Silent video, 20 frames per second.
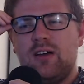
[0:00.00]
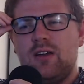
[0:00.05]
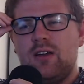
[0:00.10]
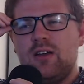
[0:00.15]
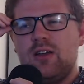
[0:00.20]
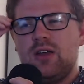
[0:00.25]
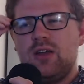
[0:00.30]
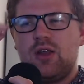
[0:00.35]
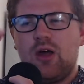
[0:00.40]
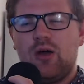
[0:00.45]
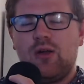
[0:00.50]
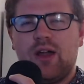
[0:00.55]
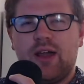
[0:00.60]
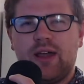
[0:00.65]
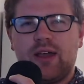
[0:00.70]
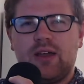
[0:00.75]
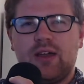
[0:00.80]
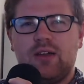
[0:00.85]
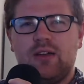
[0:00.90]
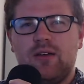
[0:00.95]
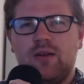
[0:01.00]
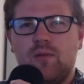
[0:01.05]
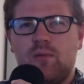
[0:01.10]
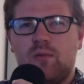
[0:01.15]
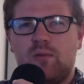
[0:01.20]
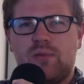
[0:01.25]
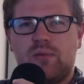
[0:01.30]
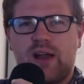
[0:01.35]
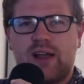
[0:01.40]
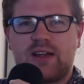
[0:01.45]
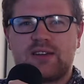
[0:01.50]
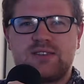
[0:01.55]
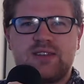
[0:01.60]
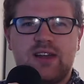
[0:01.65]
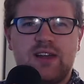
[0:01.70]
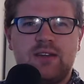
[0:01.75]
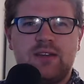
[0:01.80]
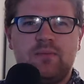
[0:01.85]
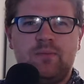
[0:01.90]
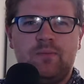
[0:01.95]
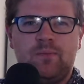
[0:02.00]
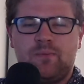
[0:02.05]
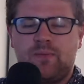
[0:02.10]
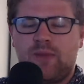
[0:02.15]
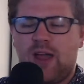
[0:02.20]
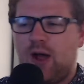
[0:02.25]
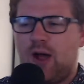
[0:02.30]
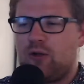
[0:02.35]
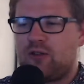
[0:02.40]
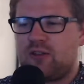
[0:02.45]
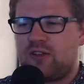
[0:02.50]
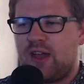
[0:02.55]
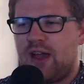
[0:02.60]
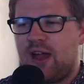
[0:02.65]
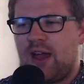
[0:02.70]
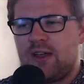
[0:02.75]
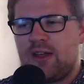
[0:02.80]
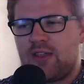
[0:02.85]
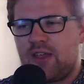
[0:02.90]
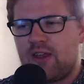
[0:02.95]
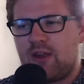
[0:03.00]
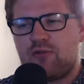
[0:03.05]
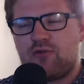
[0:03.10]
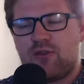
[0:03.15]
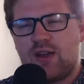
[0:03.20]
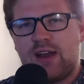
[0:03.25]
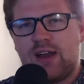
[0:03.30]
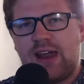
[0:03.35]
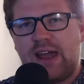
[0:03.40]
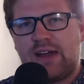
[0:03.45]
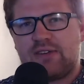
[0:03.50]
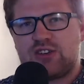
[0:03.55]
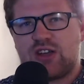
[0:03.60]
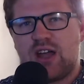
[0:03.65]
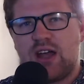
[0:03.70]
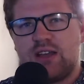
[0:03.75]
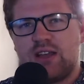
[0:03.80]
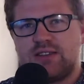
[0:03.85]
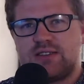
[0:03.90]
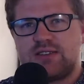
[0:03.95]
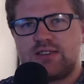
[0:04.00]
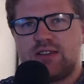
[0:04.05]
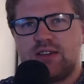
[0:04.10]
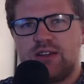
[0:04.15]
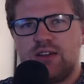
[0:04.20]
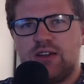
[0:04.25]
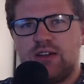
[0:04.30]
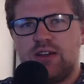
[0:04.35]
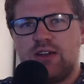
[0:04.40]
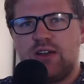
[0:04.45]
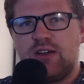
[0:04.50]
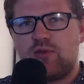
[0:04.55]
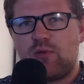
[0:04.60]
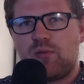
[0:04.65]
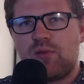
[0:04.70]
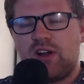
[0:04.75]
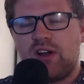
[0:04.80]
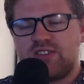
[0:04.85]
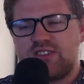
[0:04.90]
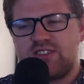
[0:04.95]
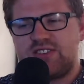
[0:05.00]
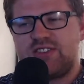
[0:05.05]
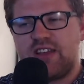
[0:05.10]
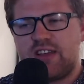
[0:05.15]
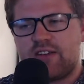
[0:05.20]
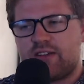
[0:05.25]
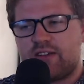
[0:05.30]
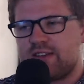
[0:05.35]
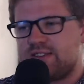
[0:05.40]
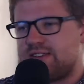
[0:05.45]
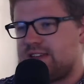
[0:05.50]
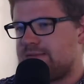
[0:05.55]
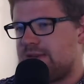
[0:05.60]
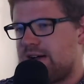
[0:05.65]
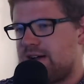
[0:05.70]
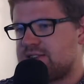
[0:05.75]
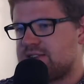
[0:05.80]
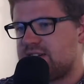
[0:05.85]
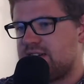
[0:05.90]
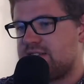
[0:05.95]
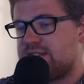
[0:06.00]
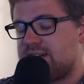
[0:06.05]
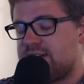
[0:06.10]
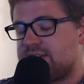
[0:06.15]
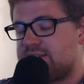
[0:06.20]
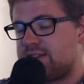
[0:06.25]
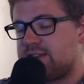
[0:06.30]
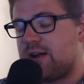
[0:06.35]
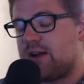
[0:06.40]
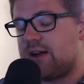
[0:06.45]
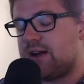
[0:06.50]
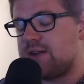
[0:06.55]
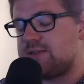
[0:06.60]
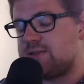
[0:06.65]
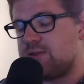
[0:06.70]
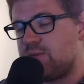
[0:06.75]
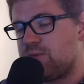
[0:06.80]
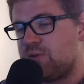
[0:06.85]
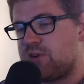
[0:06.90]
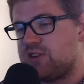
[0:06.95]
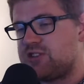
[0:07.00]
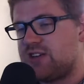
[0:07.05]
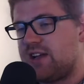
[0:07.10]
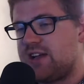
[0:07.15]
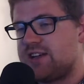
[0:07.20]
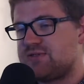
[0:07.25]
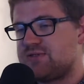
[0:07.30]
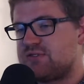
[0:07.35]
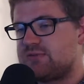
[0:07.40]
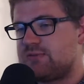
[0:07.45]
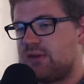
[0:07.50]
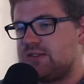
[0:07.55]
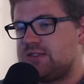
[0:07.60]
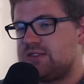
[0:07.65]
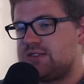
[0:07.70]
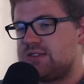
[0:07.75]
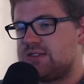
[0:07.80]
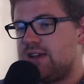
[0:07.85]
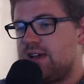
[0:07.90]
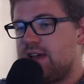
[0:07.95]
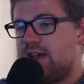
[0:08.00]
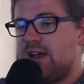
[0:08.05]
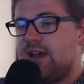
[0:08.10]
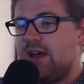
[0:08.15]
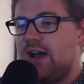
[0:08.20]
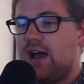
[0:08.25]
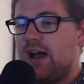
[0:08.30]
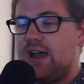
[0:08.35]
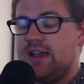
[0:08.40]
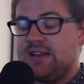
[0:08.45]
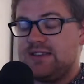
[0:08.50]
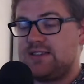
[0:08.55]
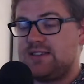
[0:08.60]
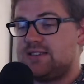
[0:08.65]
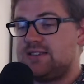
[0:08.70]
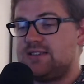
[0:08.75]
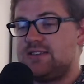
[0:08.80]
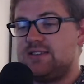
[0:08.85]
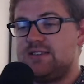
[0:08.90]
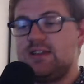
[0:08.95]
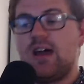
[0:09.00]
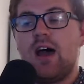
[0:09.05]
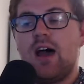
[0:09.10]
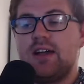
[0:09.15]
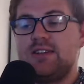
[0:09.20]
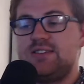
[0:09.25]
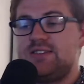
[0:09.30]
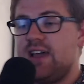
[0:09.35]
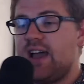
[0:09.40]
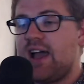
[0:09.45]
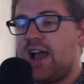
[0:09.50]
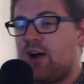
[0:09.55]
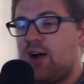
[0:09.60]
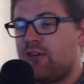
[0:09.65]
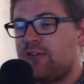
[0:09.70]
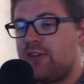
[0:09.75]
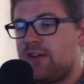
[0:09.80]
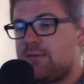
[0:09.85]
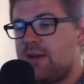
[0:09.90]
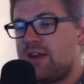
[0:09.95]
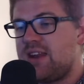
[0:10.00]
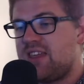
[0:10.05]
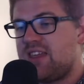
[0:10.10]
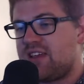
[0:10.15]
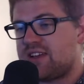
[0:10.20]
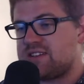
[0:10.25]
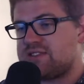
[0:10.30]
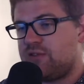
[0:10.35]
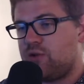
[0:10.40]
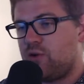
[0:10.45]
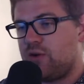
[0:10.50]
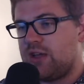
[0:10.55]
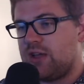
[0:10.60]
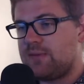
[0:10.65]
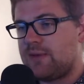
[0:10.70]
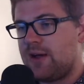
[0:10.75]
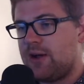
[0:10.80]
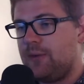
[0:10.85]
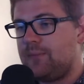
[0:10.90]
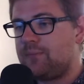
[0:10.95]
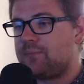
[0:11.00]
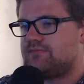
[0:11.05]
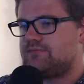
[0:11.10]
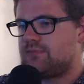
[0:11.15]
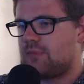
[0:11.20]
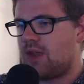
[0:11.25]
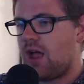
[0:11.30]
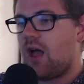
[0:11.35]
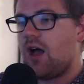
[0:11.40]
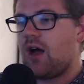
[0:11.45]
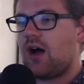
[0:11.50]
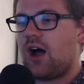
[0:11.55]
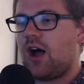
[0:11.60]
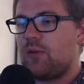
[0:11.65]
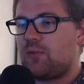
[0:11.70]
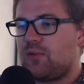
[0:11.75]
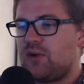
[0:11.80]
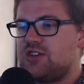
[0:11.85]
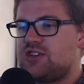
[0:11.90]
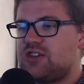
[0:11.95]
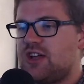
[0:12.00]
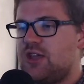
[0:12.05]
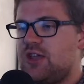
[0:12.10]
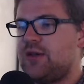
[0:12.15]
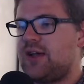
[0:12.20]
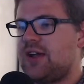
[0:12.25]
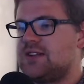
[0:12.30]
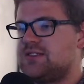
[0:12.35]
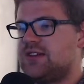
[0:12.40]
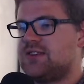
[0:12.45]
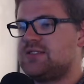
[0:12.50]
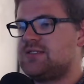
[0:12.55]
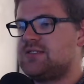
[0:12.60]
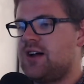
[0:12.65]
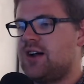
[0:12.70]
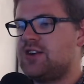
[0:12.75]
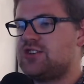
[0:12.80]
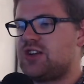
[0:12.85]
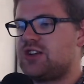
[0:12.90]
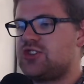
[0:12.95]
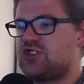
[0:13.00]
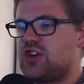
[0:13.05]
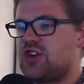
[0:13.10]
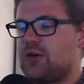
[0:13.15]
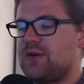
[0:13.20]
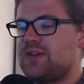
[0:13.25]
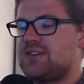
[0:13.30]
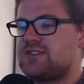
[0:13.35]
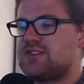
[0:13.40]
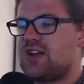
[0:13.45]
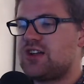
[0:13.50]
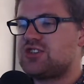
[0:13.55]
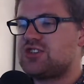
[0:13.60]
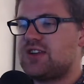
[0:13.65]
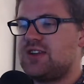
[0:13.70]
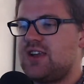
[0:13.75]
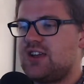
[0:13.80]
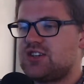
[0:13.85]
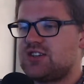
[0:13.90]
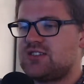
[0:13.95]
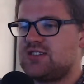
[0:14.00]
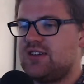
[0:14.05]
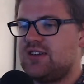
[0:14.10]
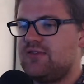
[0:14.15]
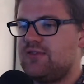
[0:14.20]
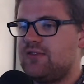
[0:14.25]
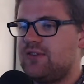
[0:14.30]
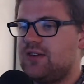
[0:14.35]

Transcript: Like Brexit and healthcare. They don't really have chance to reply to serious emails like this, so I do appreciate his response. He says, "Dear Alfie, many thanks for your email. I appreciate you getting in touch and showing such initiative.